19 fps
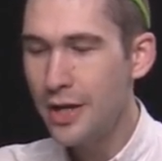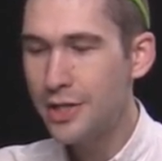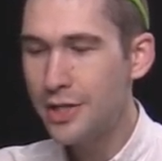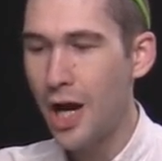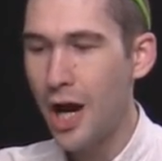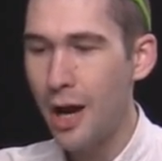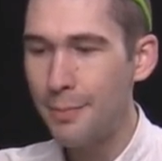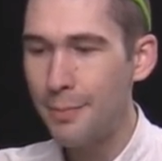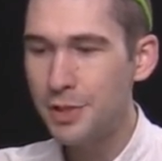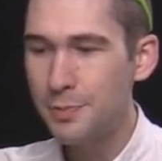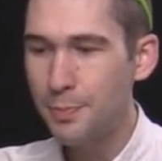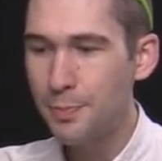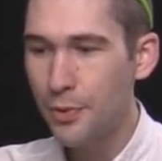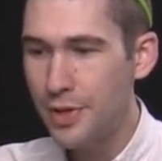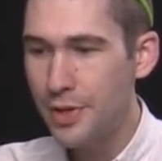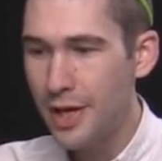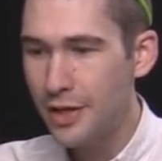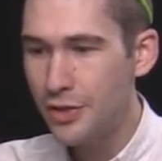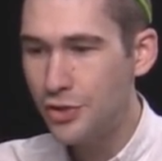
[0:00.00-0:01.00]
Thomas
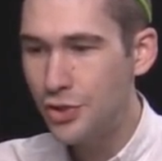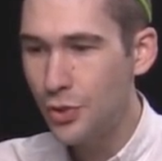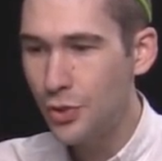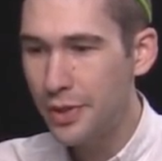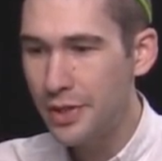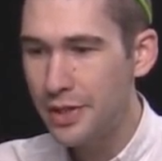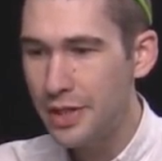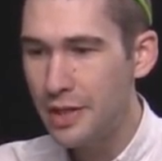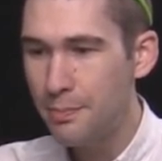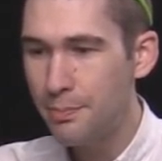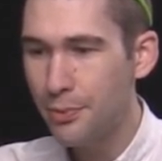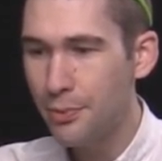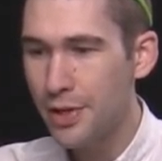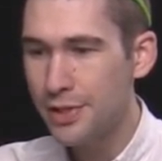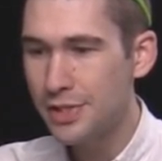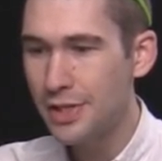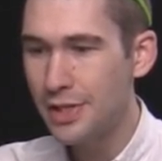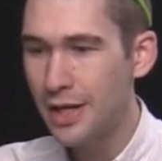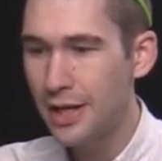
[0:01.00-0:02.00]
Burnett joining in,
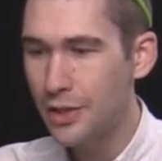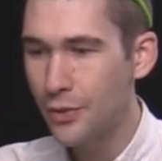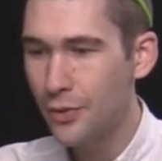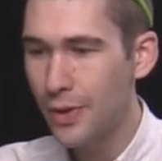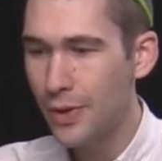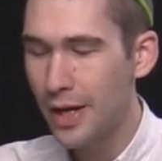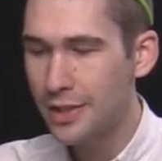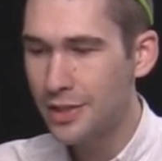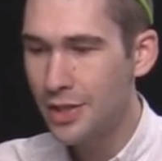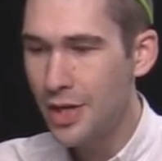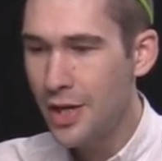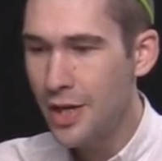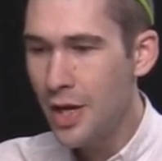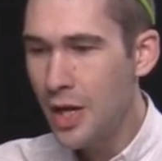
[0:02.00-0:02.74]
present and correct.